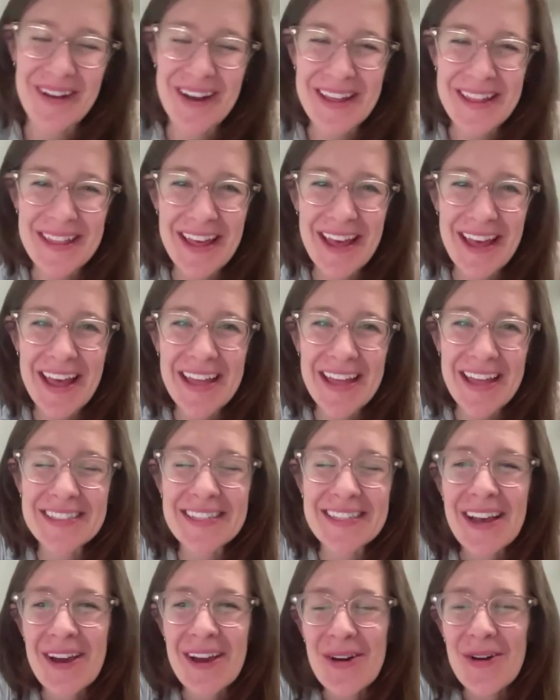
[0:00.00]
I and
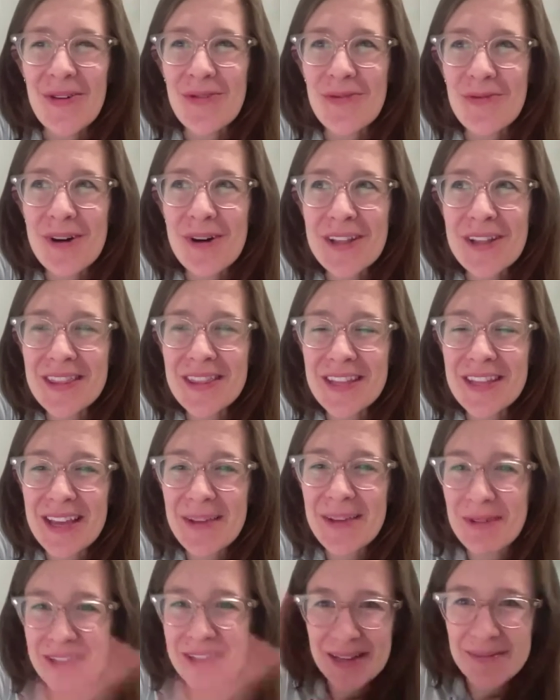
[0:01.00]
one
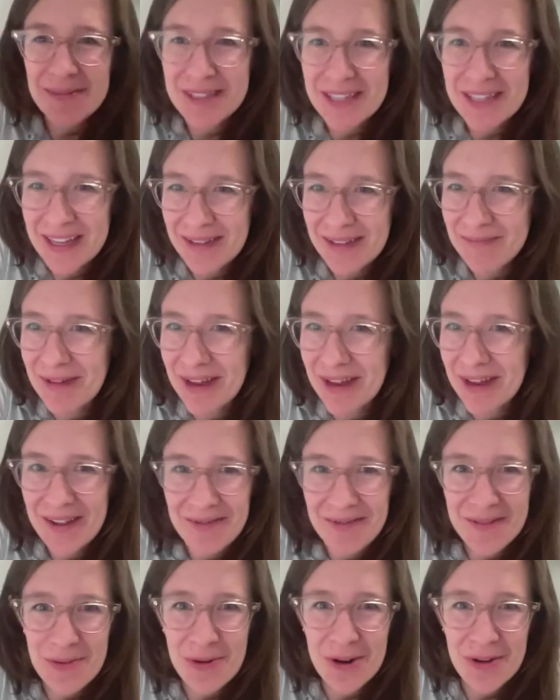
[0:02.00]
theme, as I'm seeing many
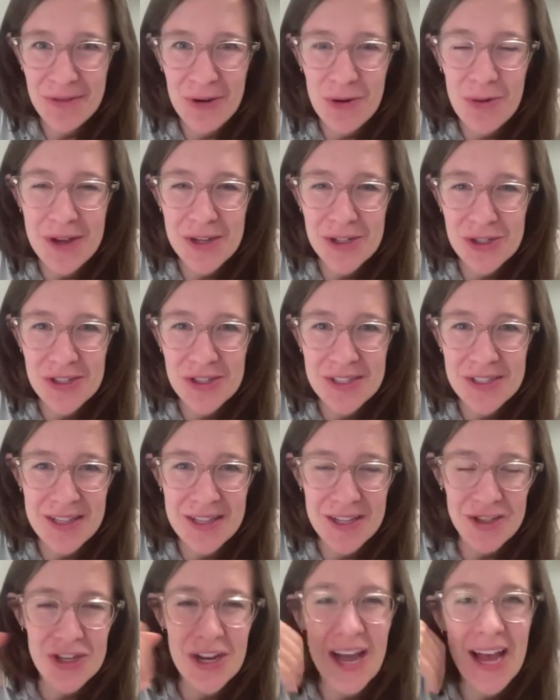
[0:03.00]
of the wonderful questions in
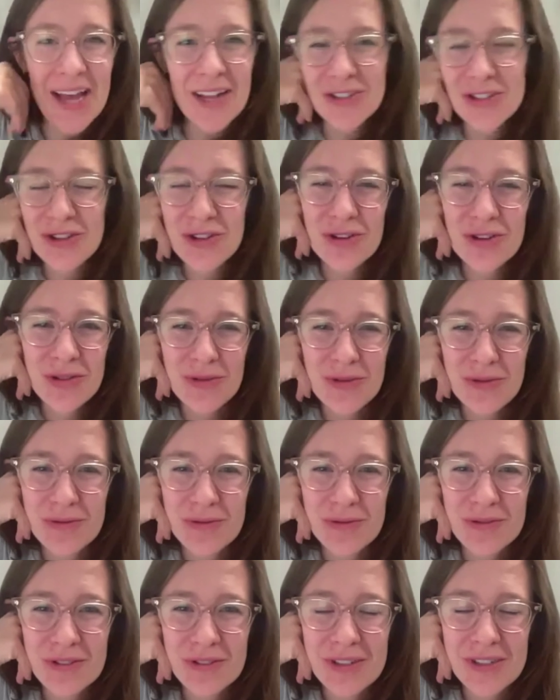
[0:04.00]
the chat too,
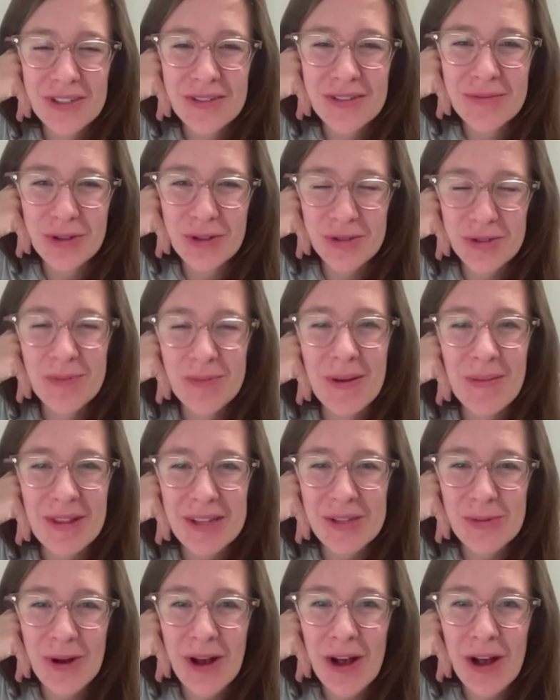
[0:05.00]
which maybe
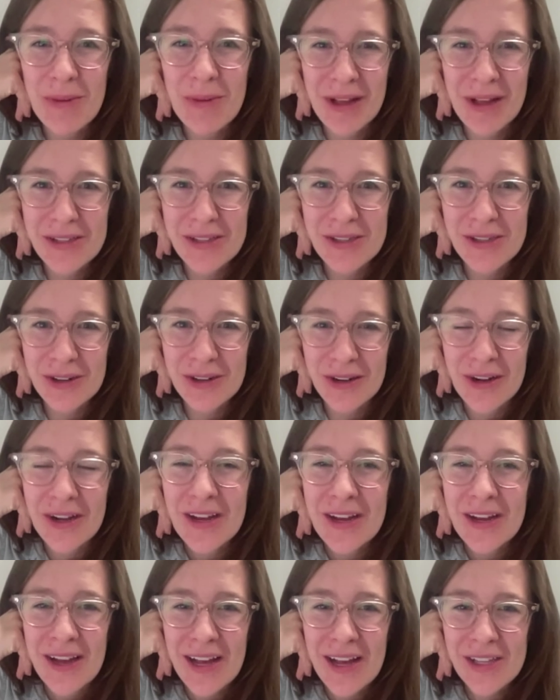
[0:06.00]
this will help answer
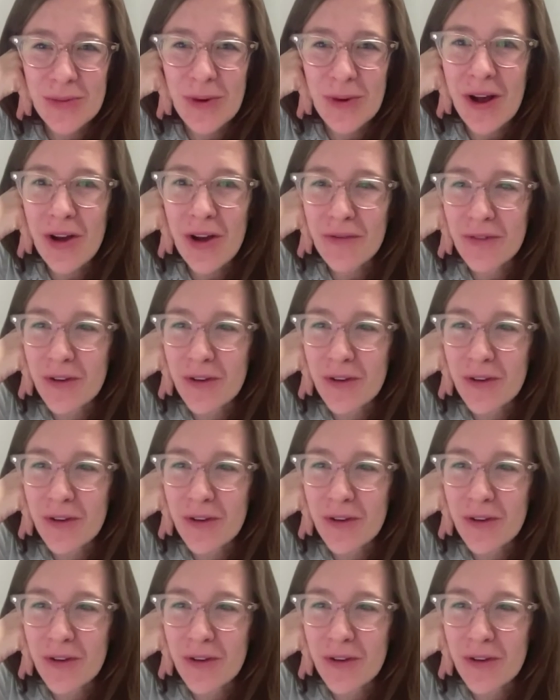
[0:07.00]
as well.